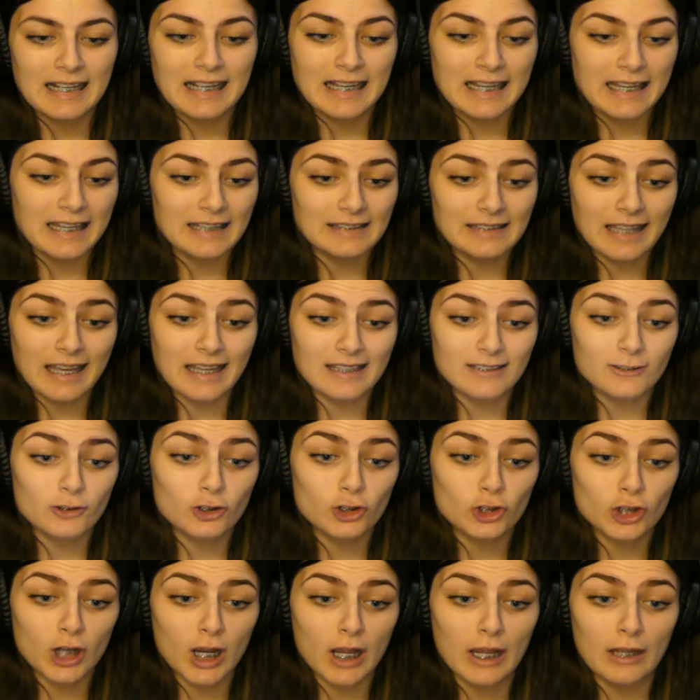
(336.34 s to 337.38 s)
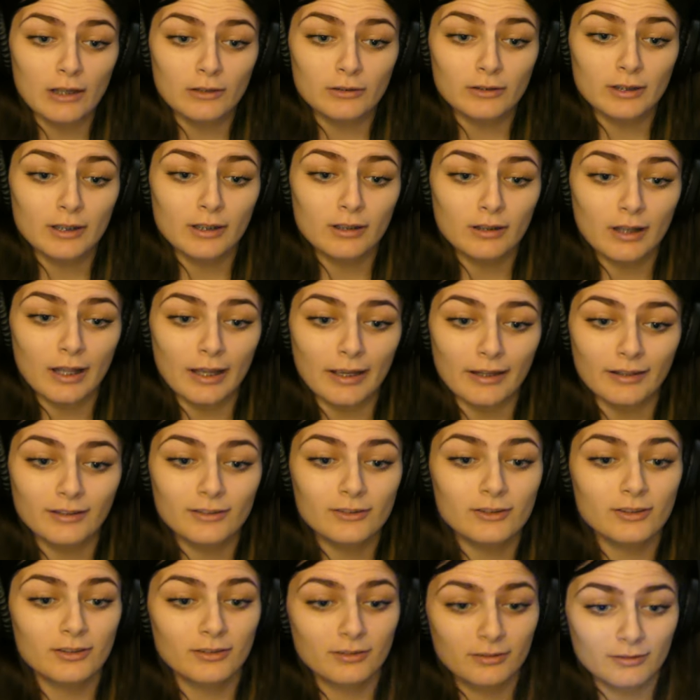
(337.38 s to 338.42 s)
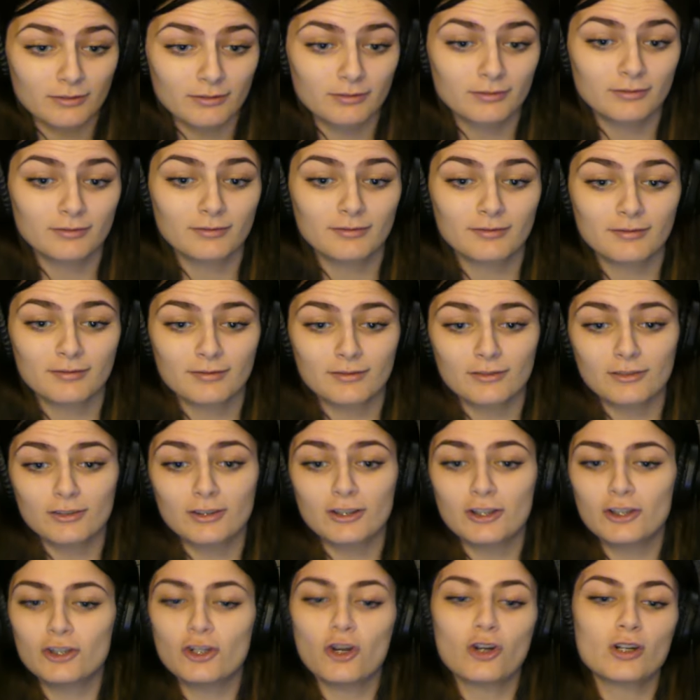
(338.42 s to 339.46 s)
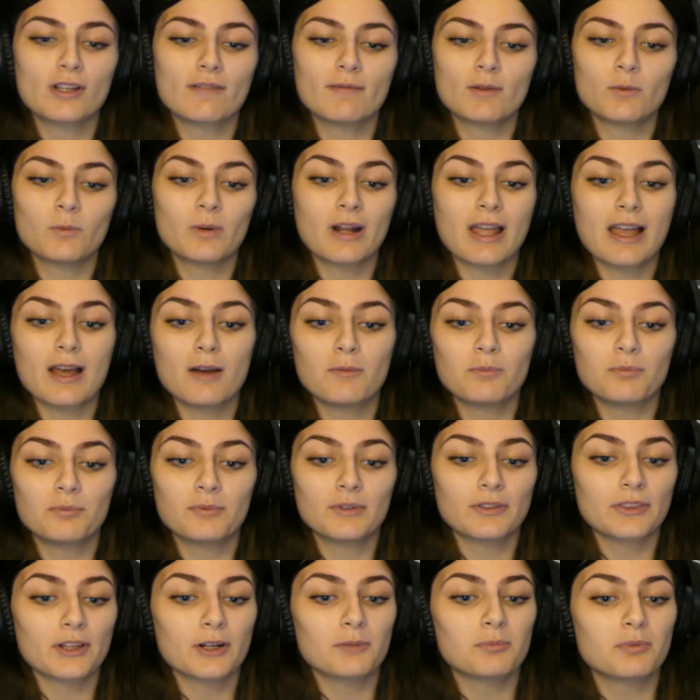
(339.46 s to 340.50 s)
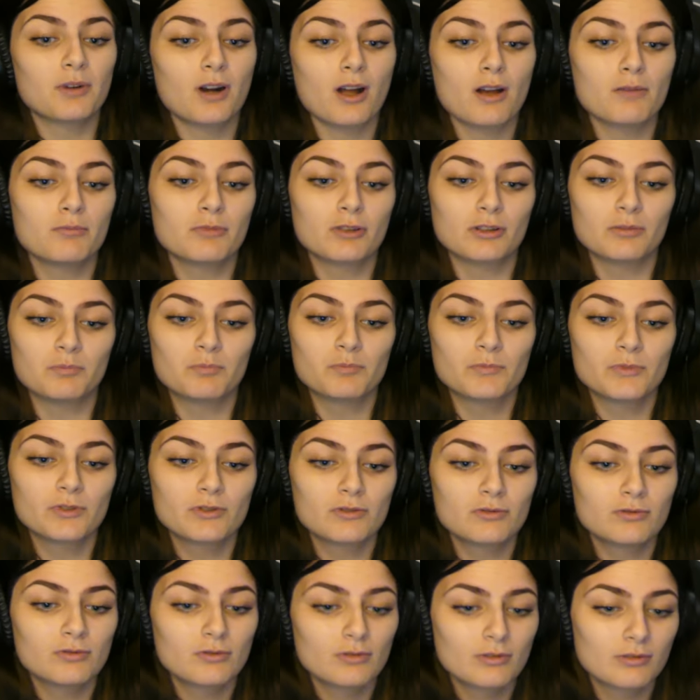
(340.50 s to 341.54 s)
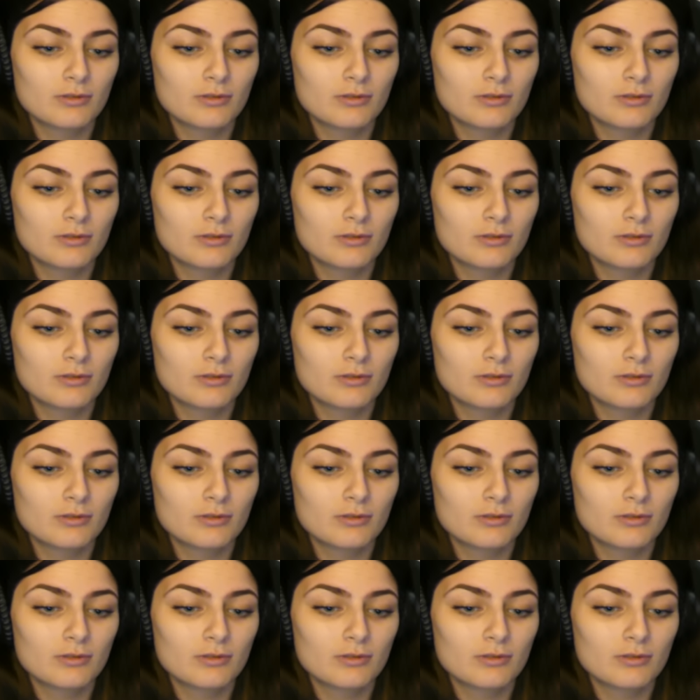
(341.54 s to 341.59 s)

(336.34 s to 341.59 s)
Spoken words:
And that's child neglect. You don't even want to help with their problems.